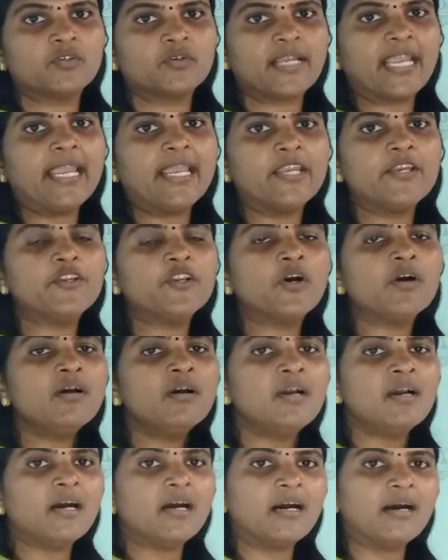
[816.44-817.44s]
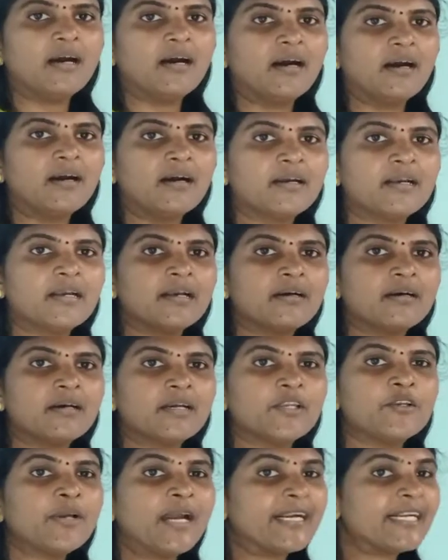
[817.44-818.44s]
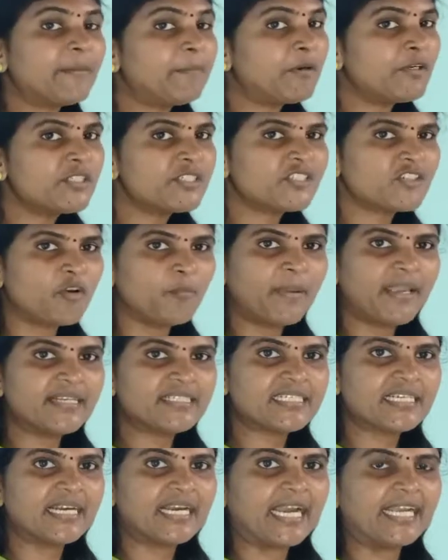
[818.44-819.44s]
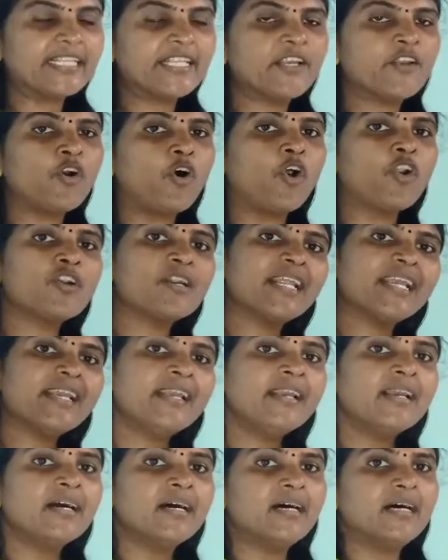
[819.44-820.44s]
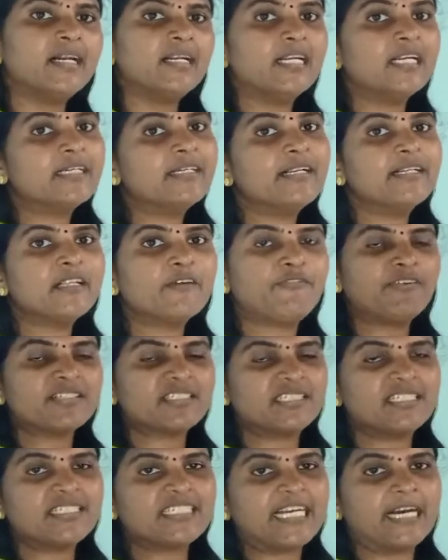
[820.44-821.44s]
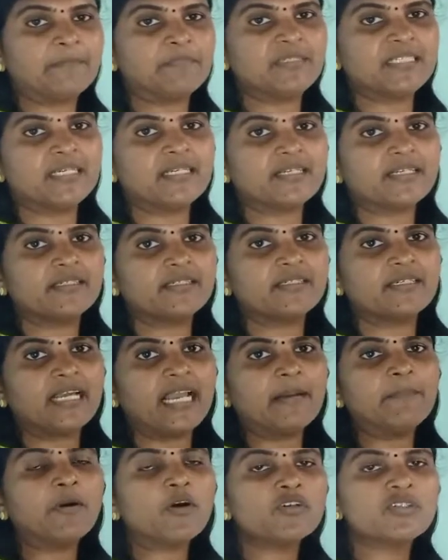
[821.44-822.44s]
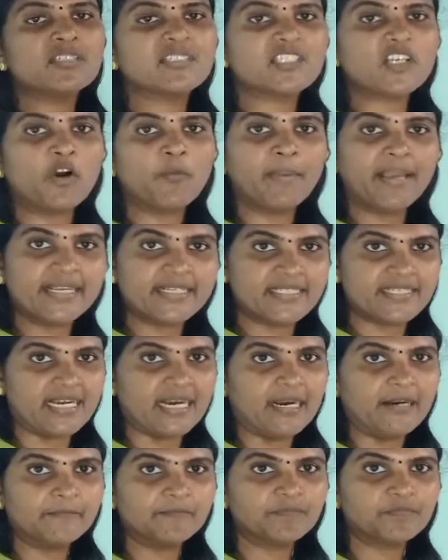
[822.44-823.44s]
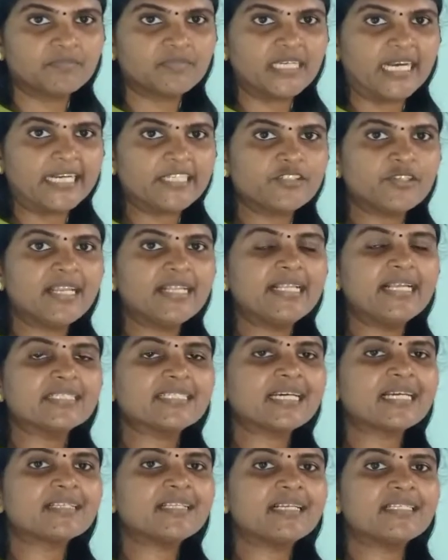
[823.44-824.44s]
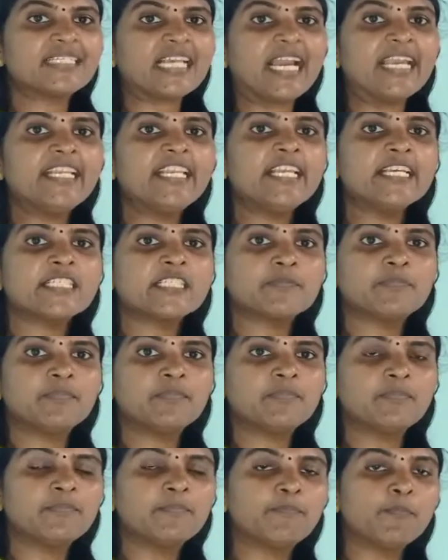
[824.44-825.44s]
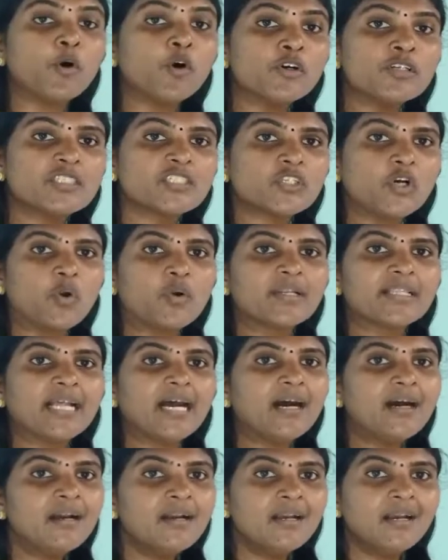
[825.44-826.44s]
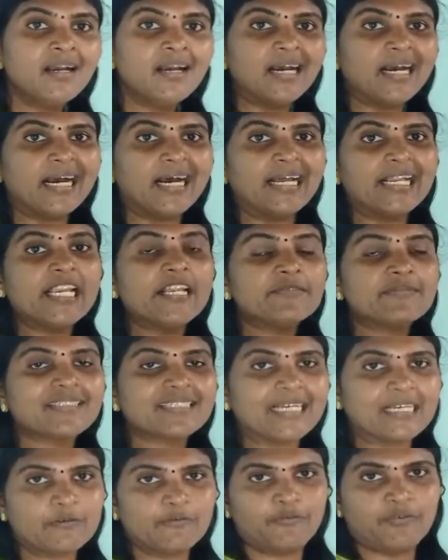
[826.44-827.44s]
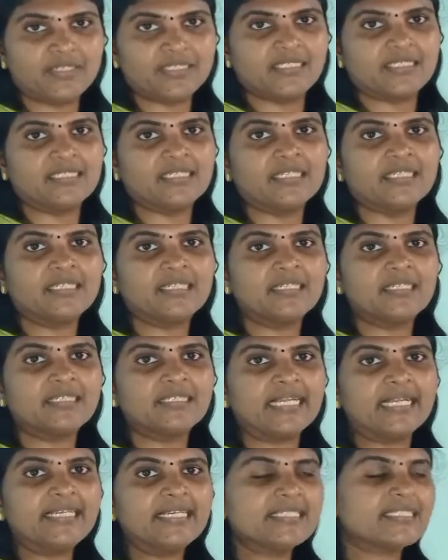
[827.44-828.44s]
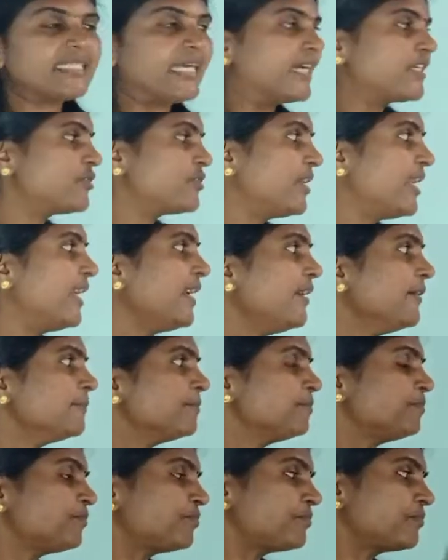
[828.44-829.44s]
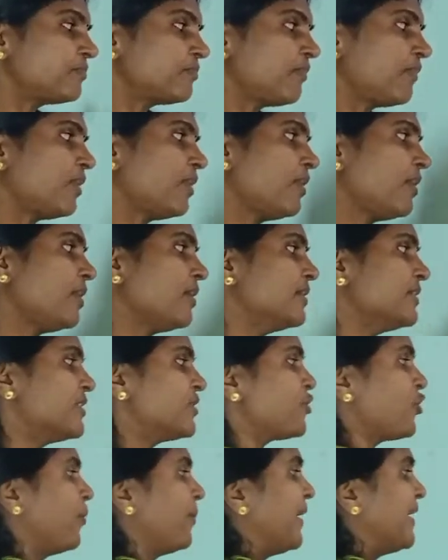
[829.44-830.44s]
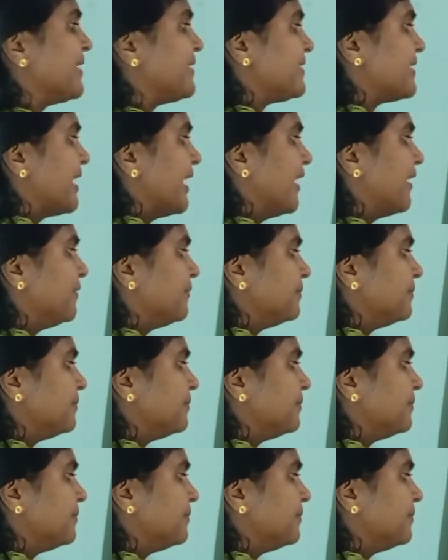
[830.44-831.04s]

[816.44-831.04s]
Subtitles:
Okay, you know, you heard about stomata. I think you already learned in the first chapter about stomata. Actually, these are the tiny holes on the leaf surface. That is actually stomata.